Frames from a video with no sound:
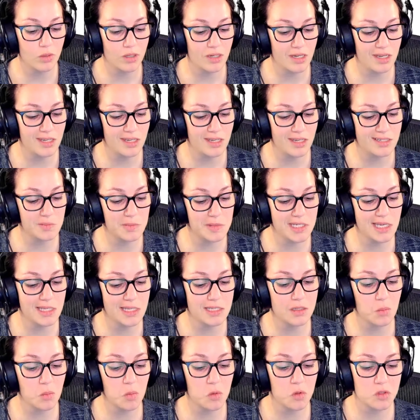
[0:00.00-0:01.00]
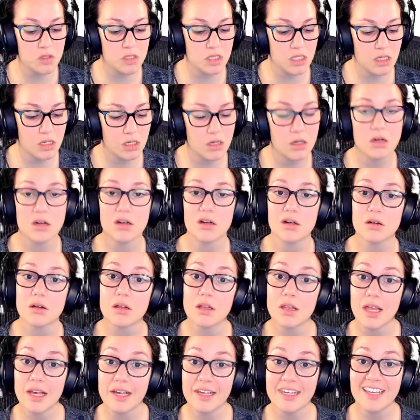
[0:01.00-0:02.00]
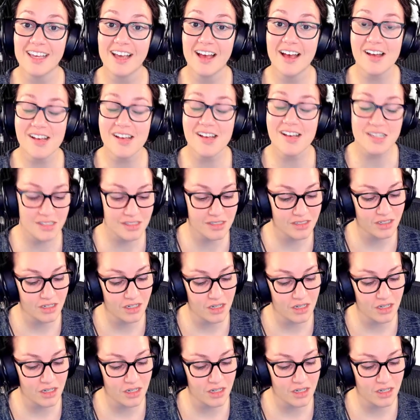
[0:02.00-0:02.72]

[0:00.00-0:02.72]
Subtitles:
need some decimals here. Lucky us.